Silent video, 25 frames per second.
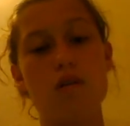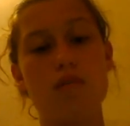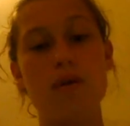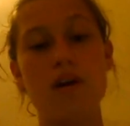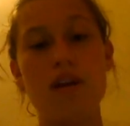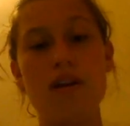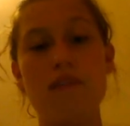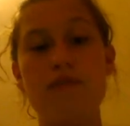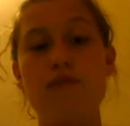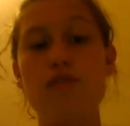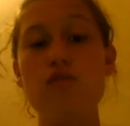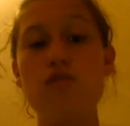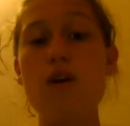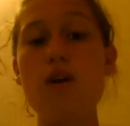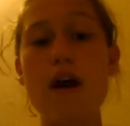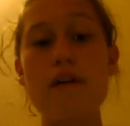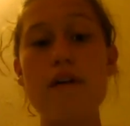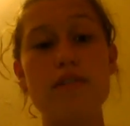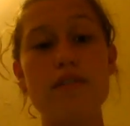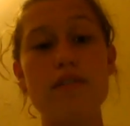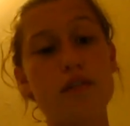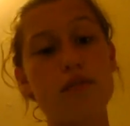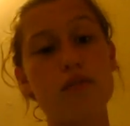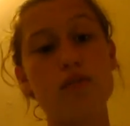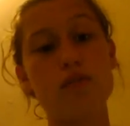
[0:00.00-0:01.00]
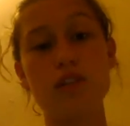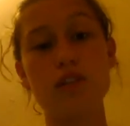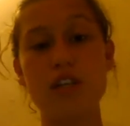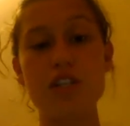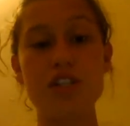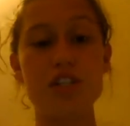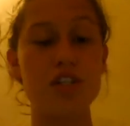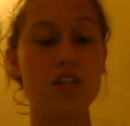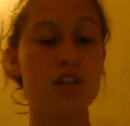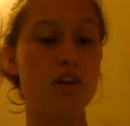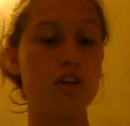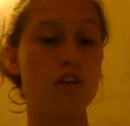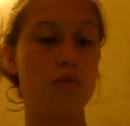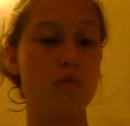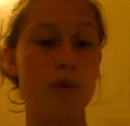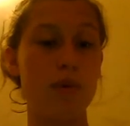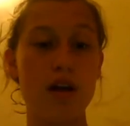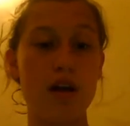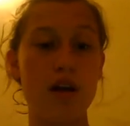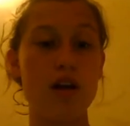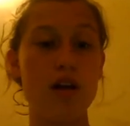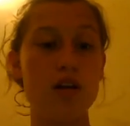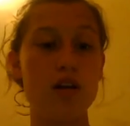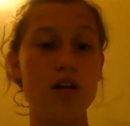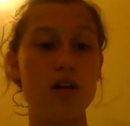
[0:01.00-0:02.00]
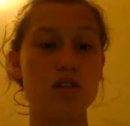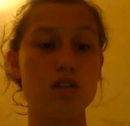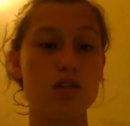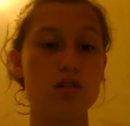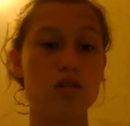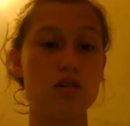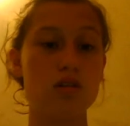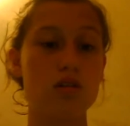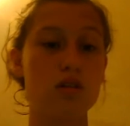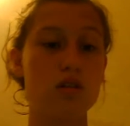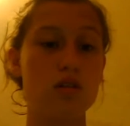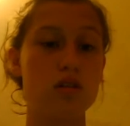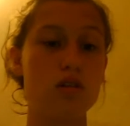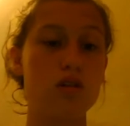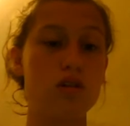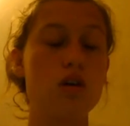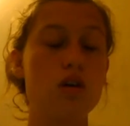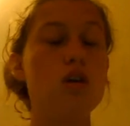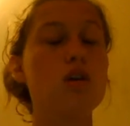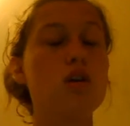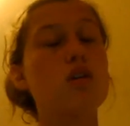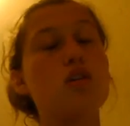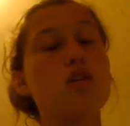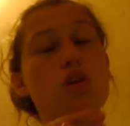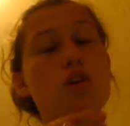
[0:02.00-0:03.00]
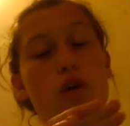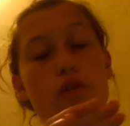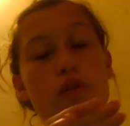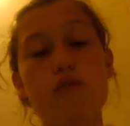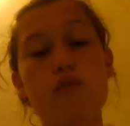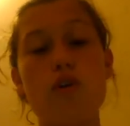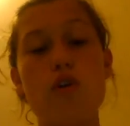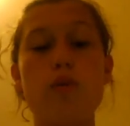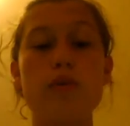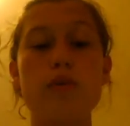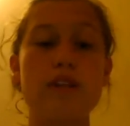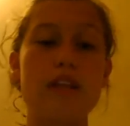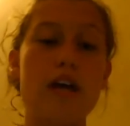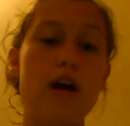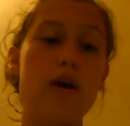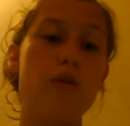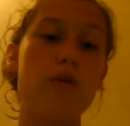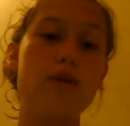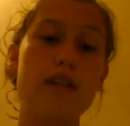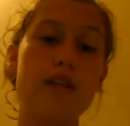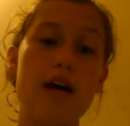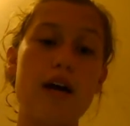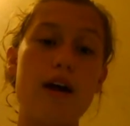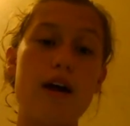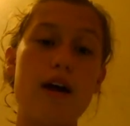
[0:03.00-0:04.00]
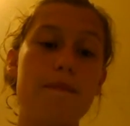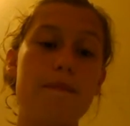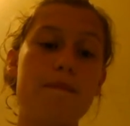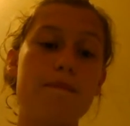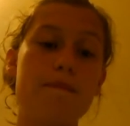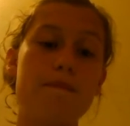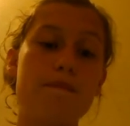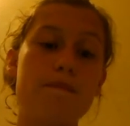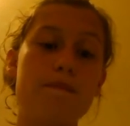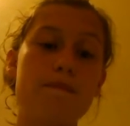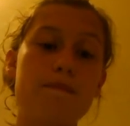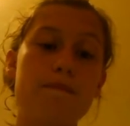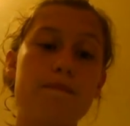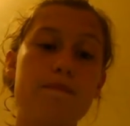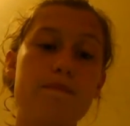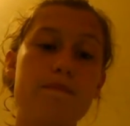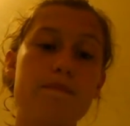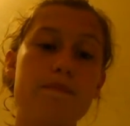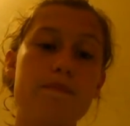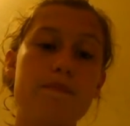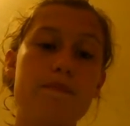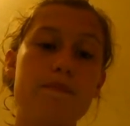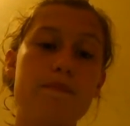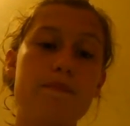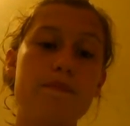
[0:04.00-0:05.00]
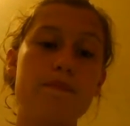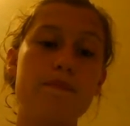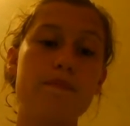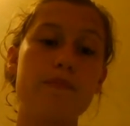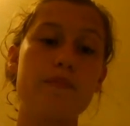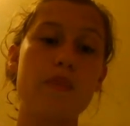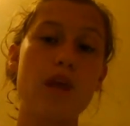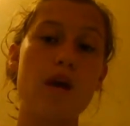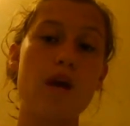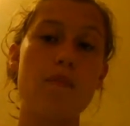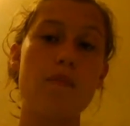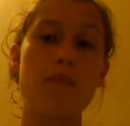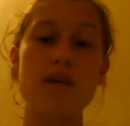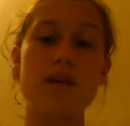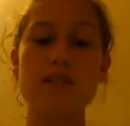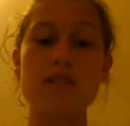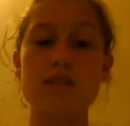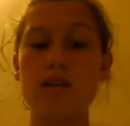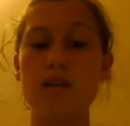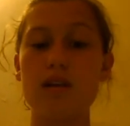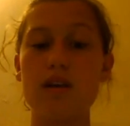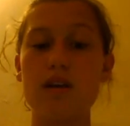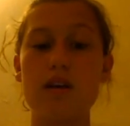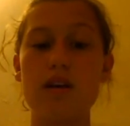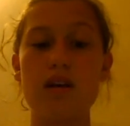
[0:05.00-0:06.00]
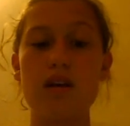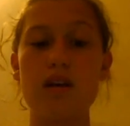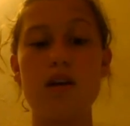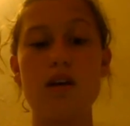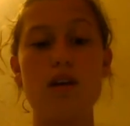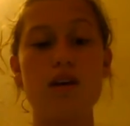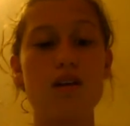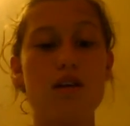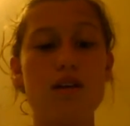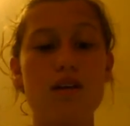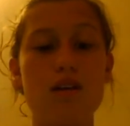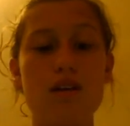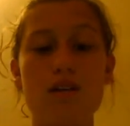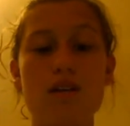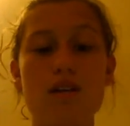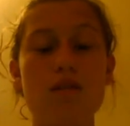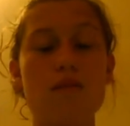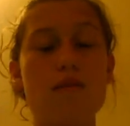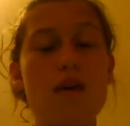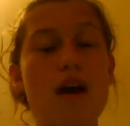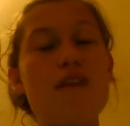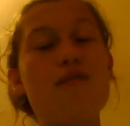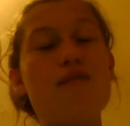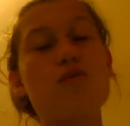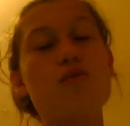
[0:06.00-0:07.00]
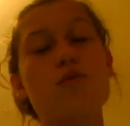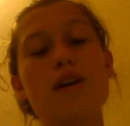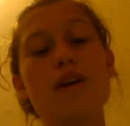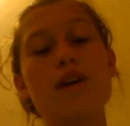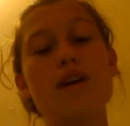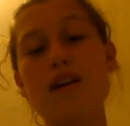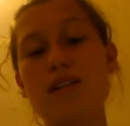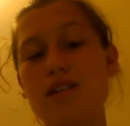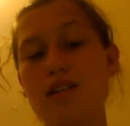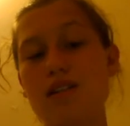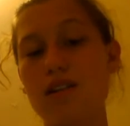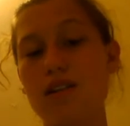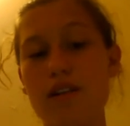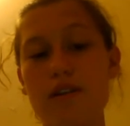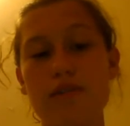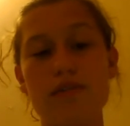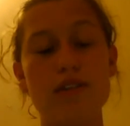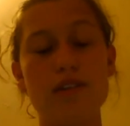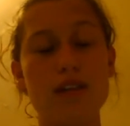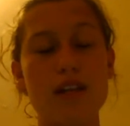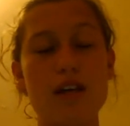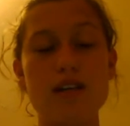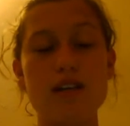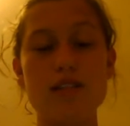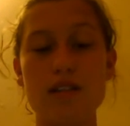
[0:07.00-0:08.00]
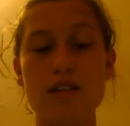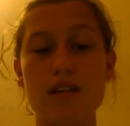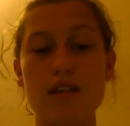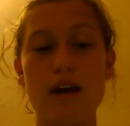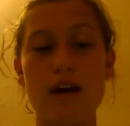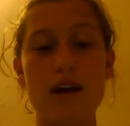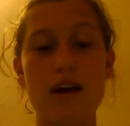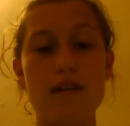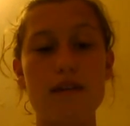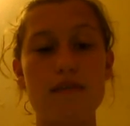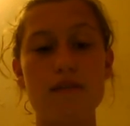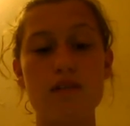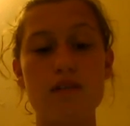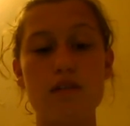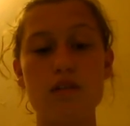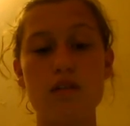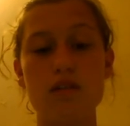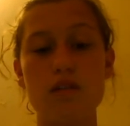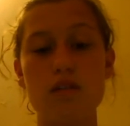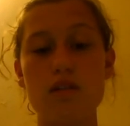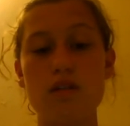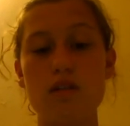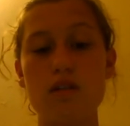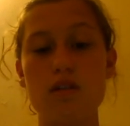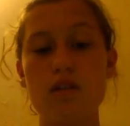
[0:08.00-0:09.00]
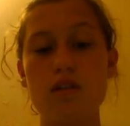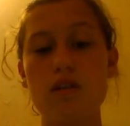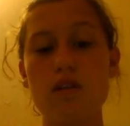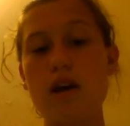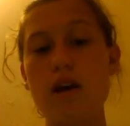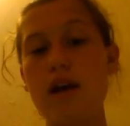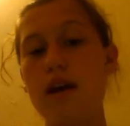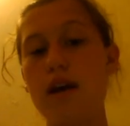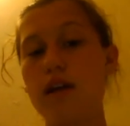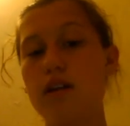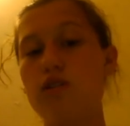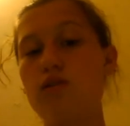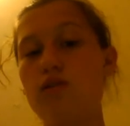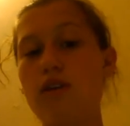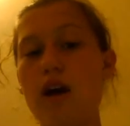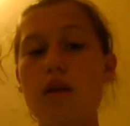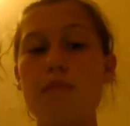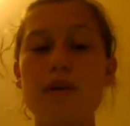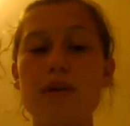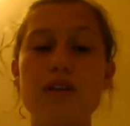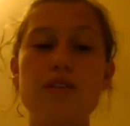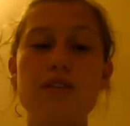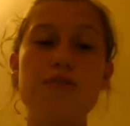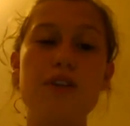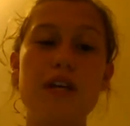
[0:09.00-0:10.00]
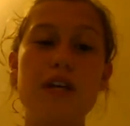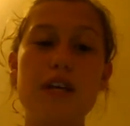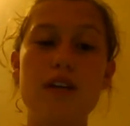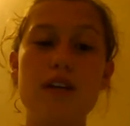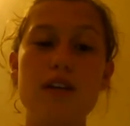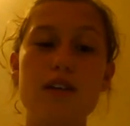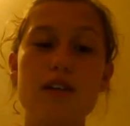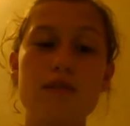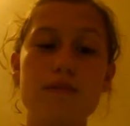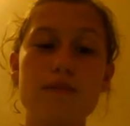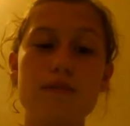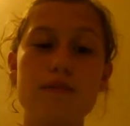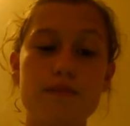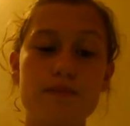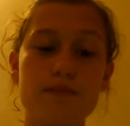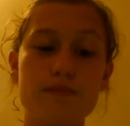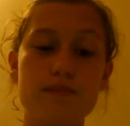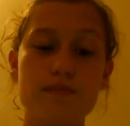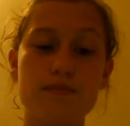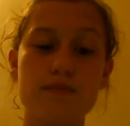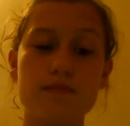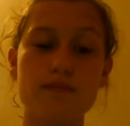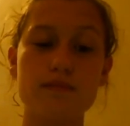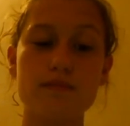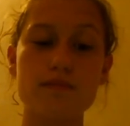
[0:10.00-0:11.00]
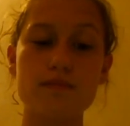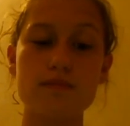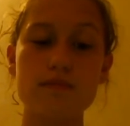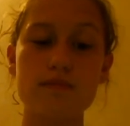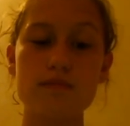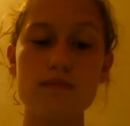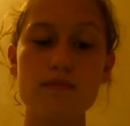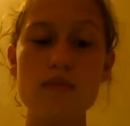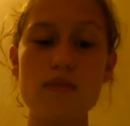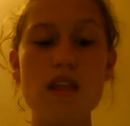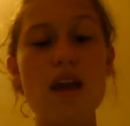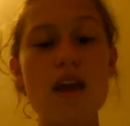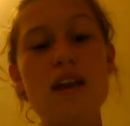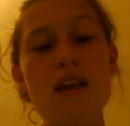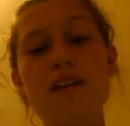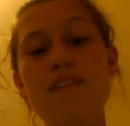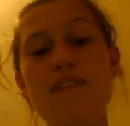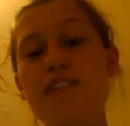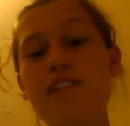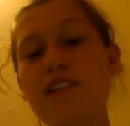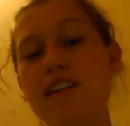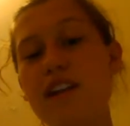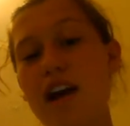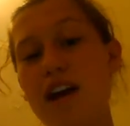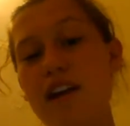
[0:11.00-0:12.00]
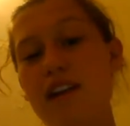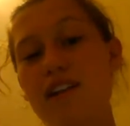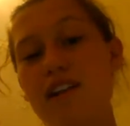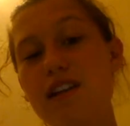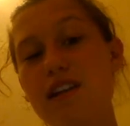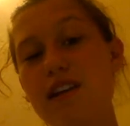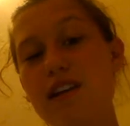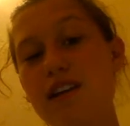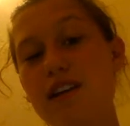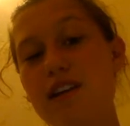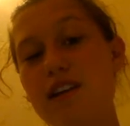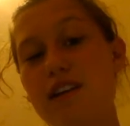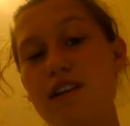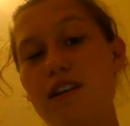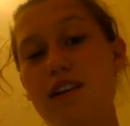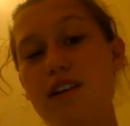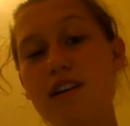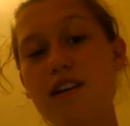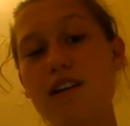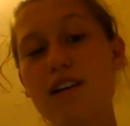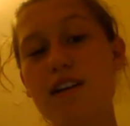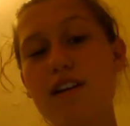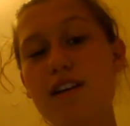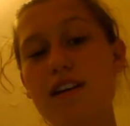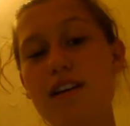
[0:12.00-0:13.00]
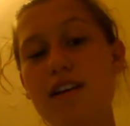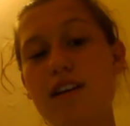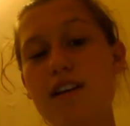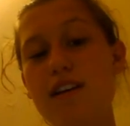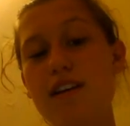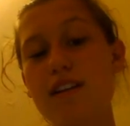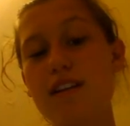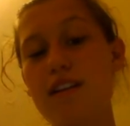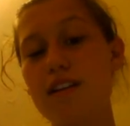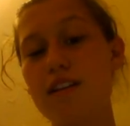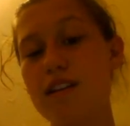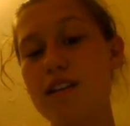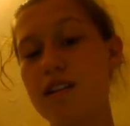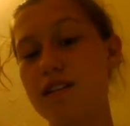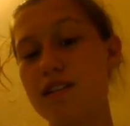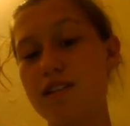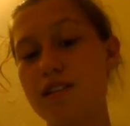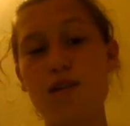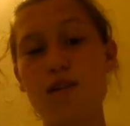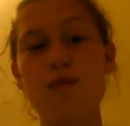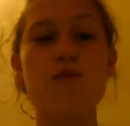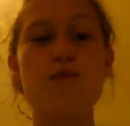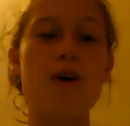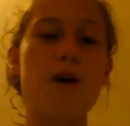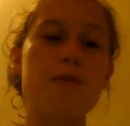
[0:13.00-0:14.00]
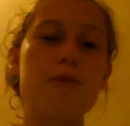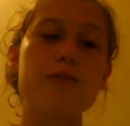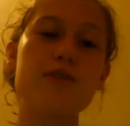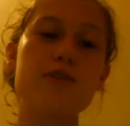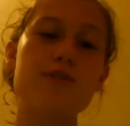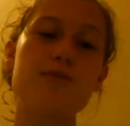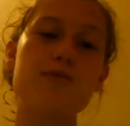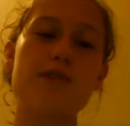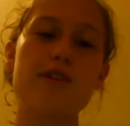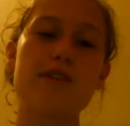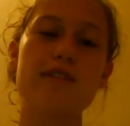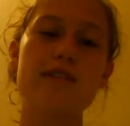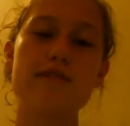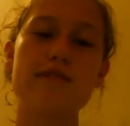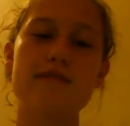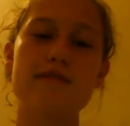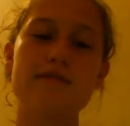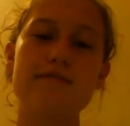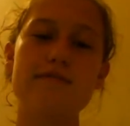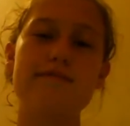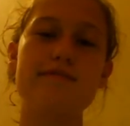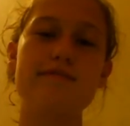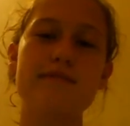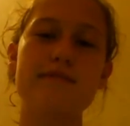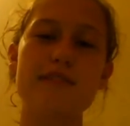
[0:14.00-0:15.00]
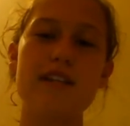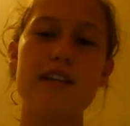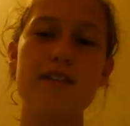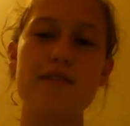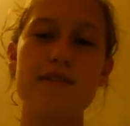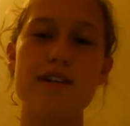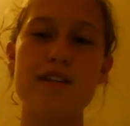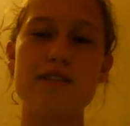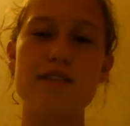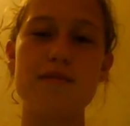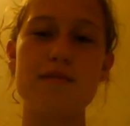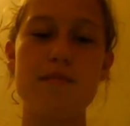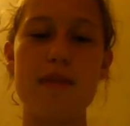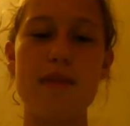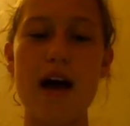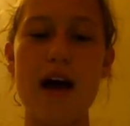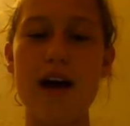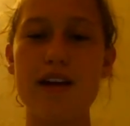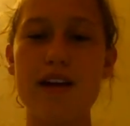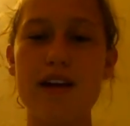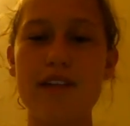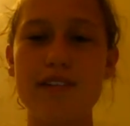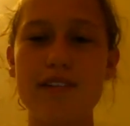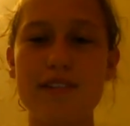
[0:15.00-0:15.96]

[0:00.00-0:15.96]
But if you have a different religion than your parents, go forward with that. Because everyone has their different things in life. And you gotta be unique. And if you're not unique, then there's something wrong with this world. Anyway, bye.